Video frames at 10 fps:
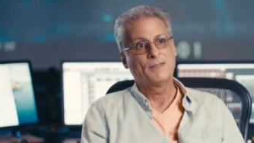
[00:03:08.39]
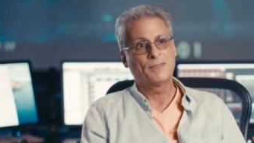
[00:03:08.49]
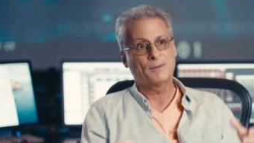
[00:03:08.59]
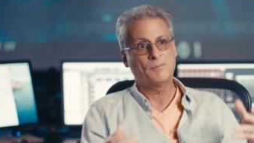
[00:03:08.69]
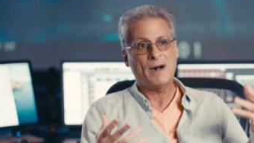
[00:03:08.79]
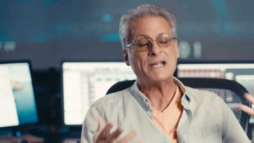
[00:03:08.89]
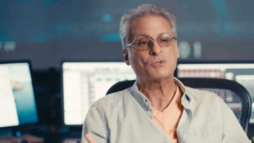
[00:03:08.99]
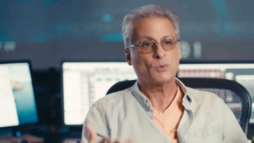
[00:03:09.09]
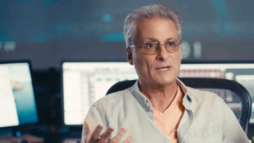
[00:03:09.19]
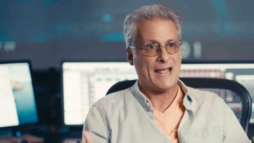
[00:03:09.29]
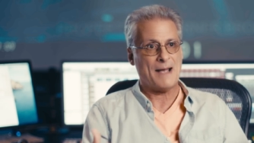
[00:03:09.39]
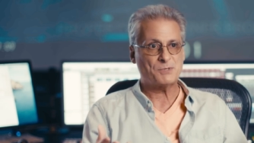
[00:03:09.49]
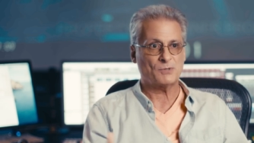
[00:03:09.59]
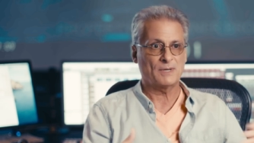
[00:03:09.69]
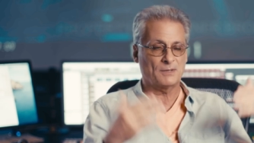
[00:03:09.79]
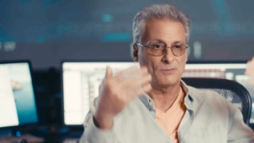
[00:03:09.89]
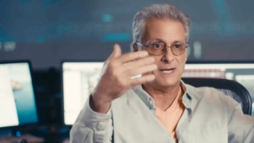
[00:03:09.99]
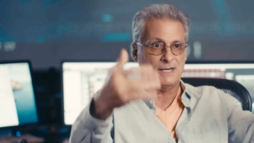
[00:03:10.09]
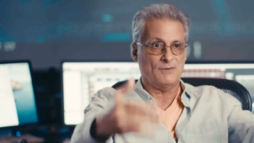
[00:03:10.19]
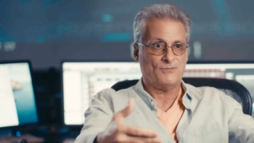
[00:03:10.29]
The mics were capturing the
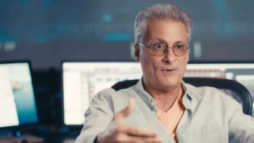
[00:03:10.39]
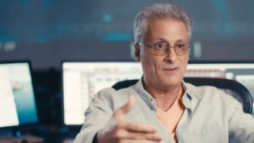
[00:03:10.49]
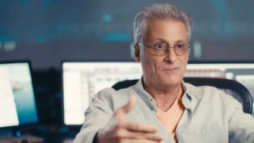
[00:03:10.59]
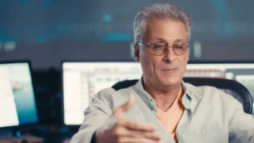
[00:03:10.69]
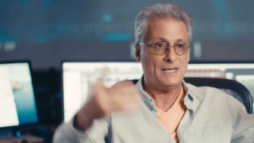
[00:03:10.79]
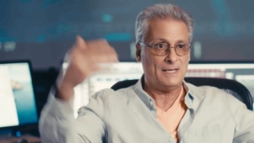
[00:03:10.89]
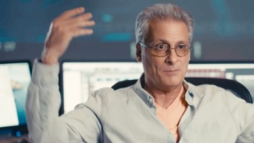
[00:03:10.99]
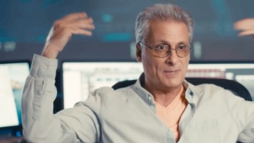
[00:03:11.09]
rain in front of me and